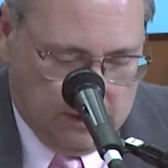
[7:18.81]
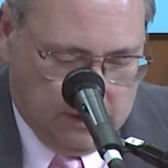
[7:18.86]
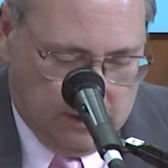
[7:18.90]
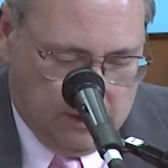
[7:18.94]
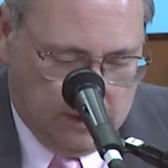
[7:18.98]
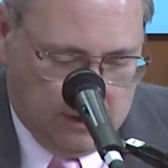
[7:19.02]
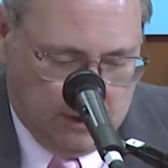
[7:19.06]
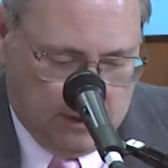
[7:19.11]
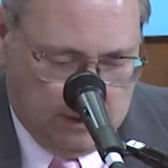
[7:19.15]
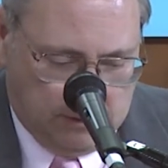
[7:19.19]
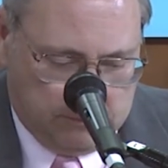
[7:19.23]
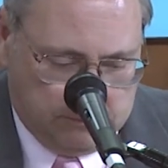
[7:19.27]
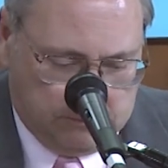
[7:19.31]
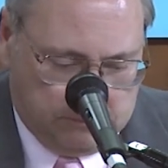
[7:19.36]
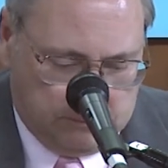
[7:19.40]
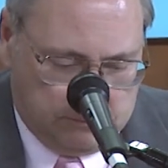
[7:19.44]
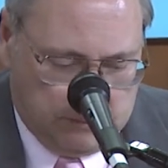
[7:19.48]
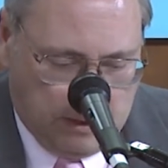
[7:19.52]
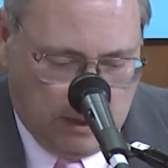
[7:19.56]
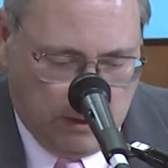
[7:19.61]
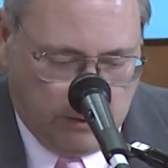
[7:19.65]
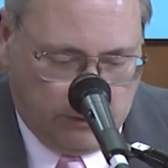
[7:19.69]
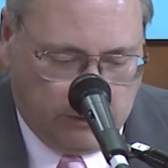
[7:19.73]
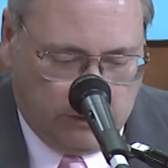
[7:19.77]

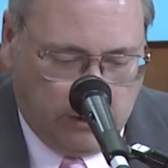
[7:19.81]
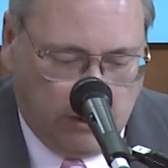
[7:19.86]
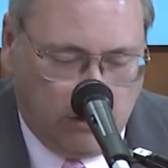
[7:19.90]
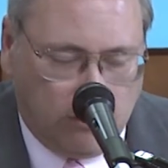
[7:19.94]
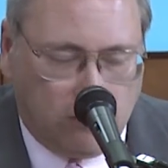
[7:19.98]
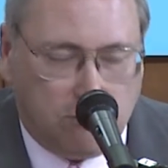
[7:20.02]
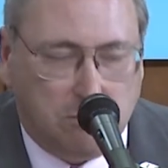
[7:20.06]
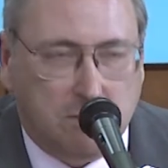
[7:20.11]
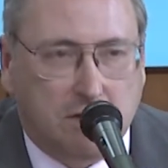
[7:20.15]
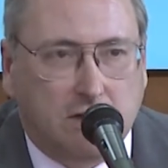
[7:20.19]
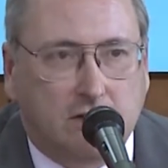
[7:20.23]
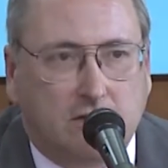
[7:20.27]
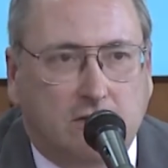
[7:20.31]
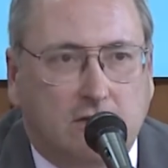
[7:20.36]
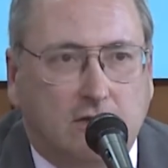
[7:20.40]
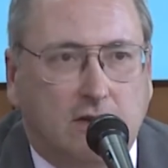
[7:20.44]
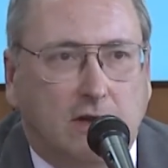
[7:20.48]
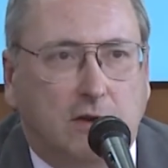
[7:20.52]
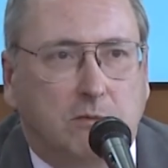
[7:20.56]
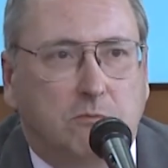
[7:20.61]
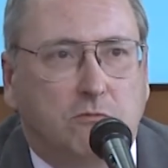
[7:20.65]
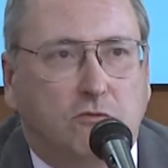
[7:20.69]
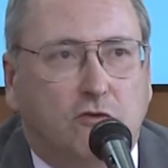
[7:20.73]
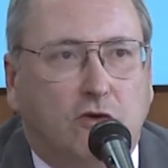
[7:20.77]
Our salesman is
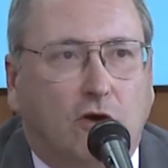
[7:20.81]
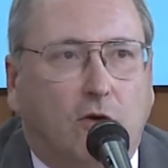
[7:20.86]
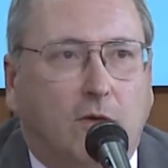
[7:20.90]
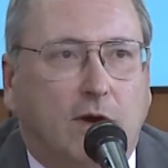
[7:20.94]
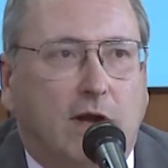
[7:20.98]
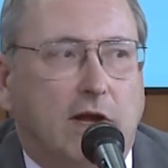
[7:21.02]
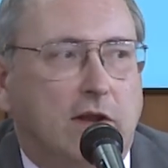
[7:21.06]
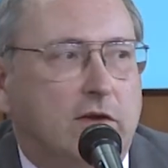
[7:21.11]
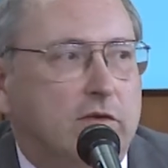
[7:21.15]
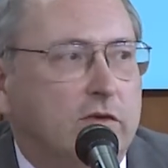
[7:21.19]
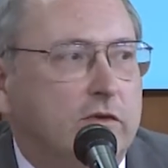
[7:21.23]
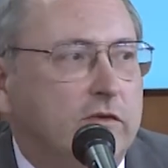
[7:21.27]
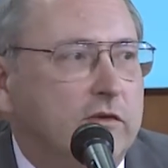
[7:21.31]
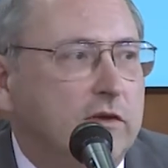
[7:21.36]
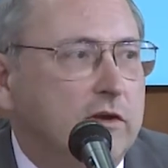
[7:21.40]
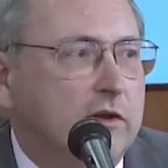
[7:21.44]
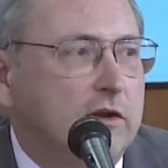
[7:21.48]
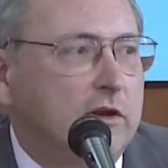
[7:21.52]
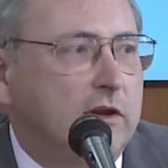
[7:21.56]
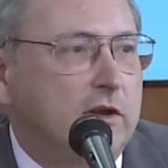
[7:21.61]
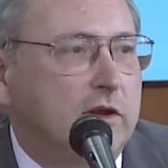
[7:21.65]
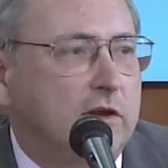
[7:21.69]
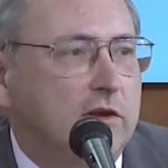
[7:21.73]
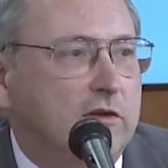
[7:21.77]
named Joe
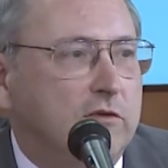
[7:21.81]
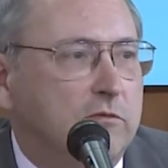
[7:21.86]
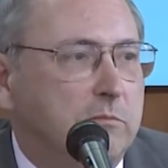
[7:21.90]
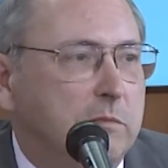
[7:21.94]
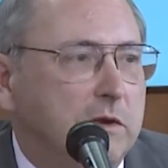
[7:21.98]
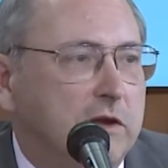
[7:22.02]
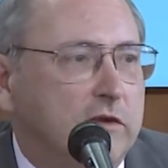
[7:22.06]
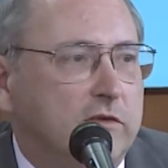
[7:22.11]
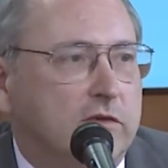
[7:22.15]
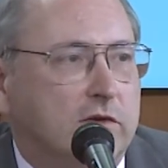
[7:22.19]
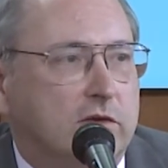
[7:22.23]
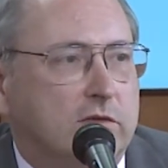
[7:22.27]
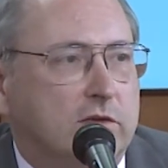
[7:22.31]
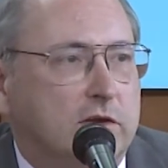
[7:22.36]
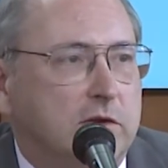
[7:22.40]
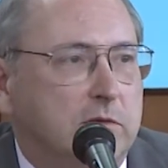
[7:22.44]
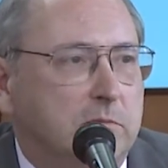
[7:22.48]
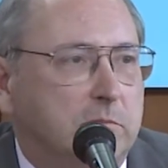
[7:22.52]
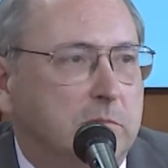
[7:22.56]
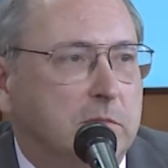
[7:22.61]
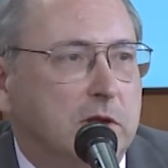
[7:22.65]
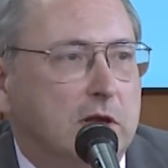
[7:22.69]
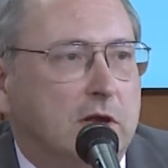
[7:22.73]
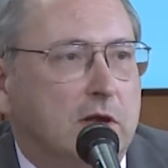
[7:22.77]
Anderson. He's
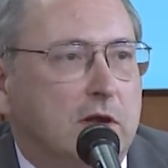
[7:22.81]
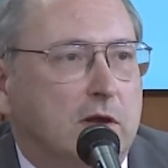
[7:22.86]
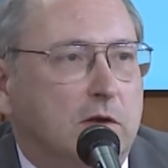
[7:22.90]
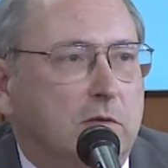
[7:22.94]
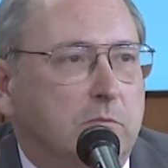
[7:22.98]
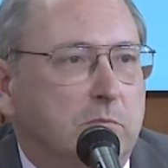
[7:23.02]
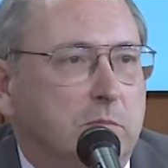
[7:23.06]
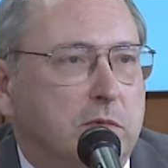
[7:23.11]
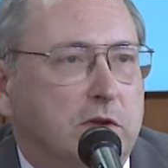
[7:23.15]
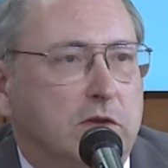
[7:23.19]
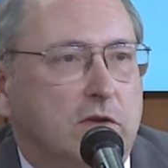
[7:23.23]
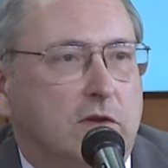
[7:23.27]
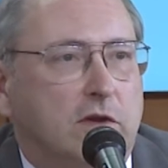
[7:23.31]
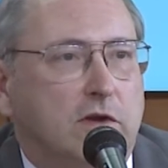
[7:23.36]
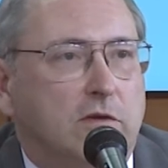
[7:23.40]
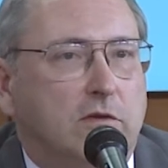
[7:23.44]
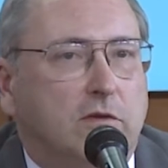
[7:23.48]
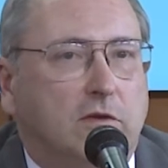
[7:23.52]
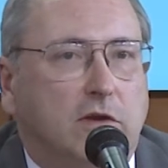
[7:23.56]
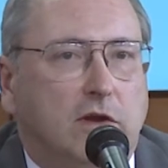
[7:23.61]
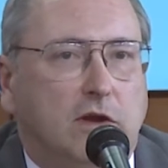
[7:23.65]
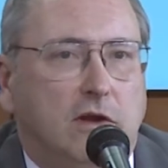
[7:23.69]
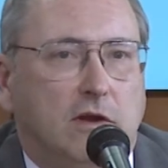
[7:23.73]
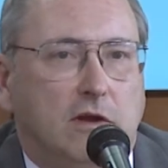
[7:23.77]
basically been
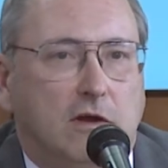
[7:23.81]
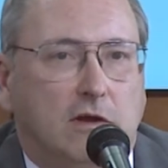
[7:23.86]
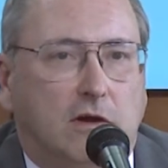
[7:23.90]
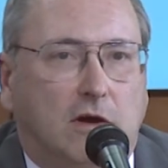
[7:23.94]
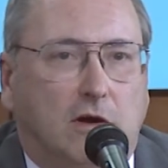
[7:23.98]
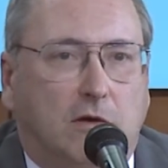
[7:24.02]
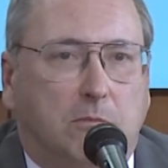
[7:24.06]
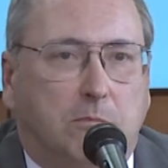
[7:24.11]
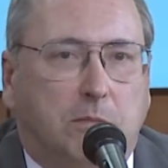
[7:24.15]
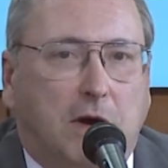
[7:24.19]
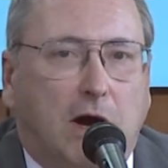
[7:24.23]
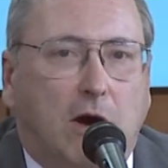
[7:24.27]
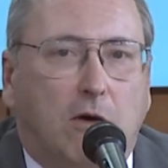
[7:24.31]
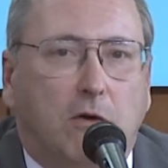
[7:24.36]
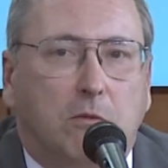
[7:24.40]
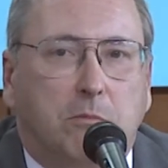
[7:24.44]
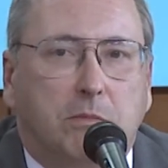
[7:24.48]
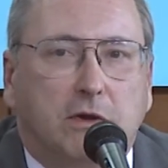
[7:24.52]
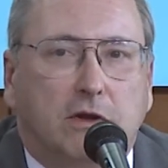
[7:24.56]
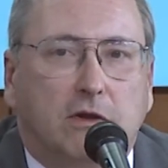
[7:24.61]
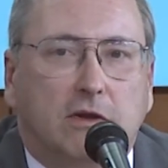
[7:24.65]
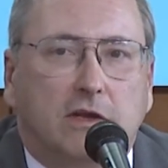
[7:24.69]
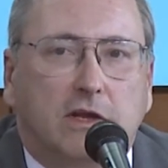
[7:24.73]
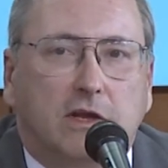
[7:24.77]
in the power
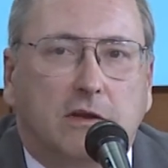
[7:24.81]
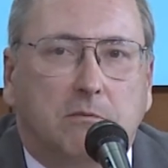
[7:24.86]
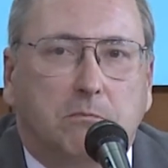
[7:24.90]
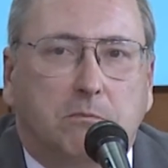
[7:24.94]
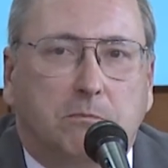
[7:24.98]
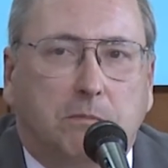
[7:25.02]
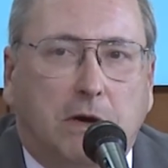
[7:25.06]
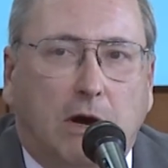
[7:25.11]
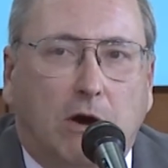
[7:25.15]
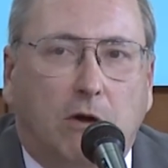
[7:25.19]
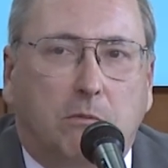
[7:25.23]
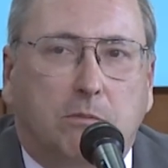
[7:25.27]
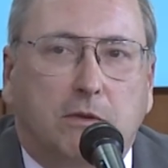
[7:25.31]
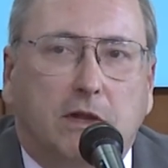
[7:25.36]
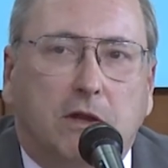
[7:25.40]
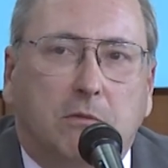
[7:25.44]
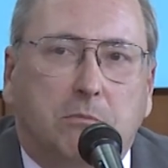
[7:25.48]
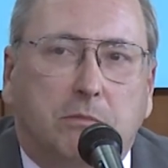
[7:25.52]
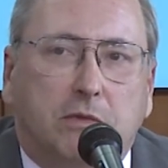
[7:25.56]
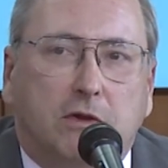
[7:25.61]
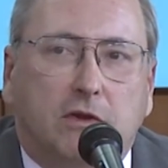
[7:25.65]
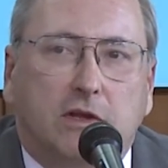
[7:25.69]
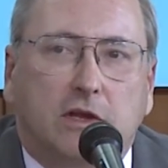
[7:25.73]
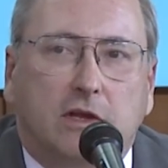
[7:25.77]

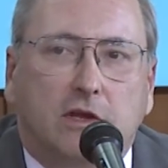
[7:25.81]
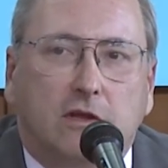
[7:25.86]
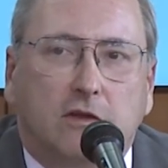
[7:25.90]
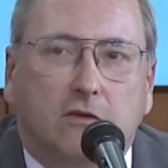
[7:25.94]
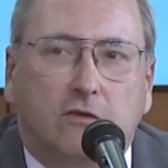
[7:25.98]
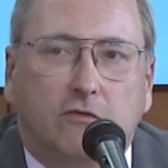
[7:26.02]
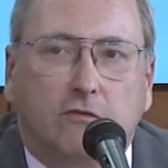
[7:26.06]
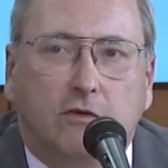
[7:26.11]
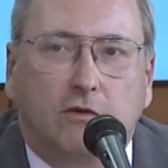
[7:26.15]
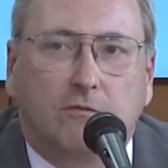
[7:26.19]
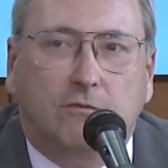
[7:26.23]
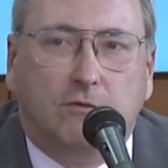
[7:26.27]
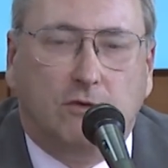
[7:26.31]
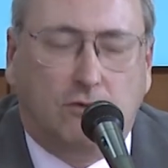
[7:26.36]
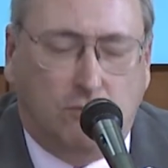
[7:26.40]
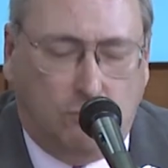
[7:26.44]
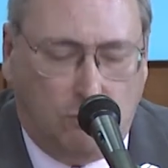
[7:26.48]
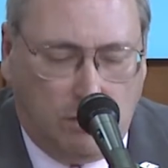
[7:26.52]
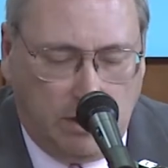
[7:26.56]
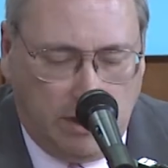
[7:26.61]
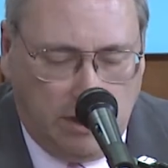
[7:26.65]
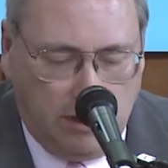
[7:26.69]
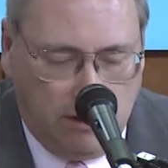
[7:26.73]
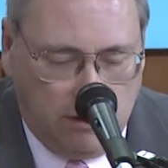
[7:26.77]
plant building industry for
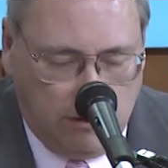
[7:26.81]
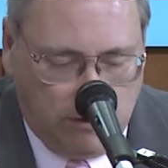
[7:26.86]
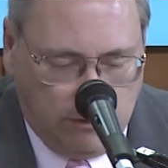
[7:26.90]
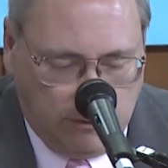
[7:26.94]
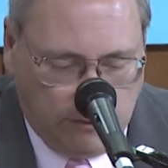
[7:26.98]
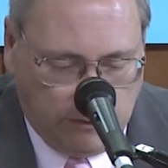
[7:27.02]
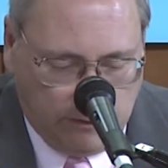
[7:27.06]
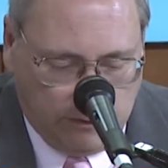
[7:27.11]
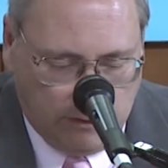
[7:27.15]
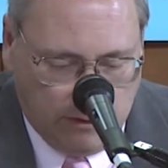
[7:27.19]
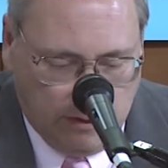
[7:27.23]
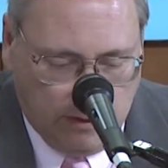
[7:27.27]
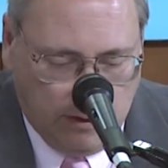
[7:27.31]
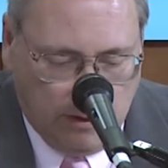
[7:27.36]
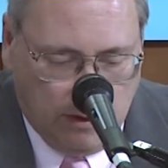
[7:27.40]
20 years.